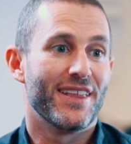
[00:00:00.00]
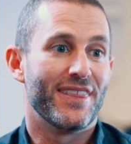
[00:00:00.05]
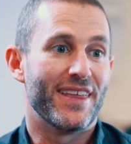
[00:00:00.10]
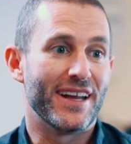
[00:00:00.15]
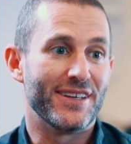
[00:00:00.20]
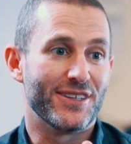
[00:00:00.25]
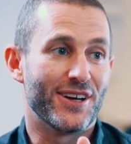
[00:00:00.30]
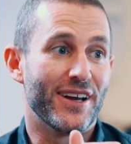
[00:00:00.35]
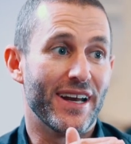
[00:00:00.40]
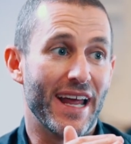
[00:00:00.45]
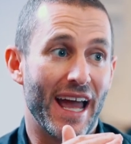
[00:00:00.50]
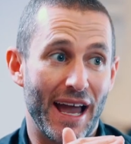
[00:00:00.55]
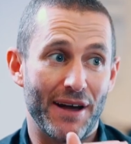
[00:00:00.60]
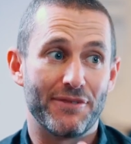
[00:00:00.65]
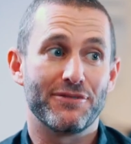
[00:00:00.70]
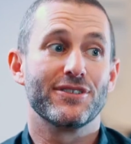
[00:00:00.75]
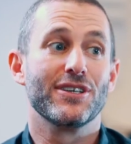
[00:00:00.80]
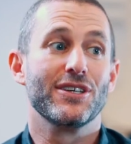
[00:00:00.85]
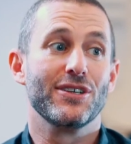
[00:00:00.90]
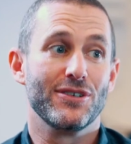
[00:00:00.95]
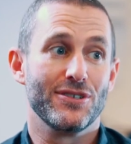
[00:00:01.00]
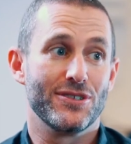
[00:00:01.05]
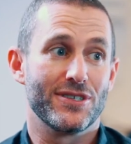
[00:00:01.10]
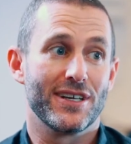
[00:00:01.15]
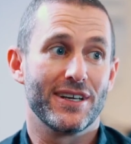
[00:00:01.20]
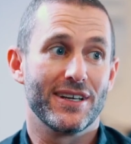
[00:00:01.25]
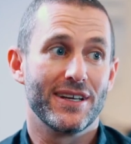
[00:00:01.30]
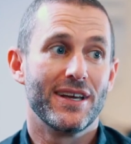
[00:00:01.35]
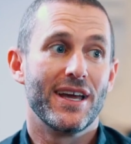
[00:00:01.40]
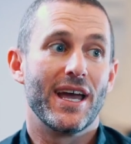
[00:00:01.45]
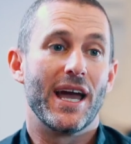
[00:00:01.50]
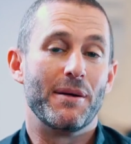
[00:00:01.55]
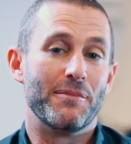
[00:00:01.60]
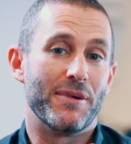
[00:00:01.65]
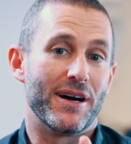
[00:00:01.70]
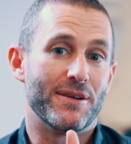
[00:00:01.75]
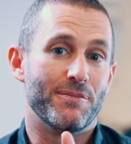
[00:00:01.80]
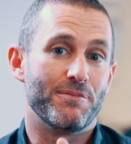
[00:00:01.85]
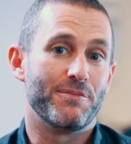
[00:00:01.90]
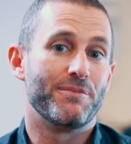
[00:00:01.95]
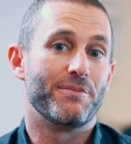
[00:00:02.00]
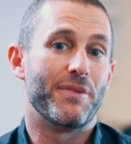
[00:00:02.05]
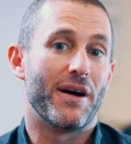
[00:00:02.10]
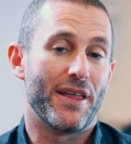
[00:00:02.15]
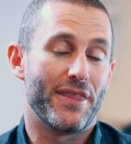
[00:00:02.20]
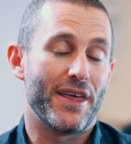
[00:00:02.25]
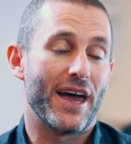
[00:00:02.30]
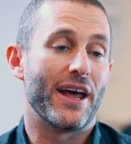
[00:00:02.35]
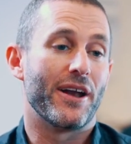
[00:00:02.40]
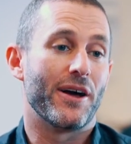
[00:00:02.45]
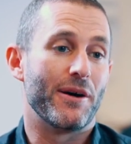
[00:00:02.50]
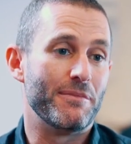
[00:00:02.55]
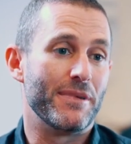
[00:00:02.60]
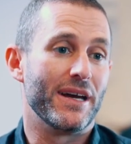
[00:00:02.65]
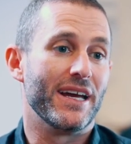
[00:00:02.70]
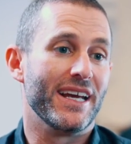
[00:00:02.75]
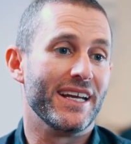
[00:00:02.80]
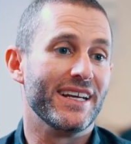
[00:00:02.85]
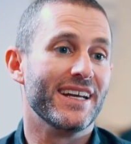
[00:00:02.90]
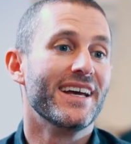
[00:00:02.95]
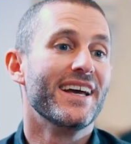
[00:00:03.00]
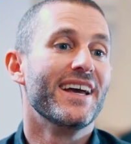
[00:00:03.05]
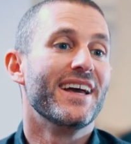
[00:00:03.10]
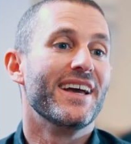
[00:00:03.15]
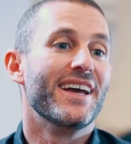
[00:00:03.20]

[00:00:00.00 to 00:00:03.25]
they don't have to use it. And by that, I mean,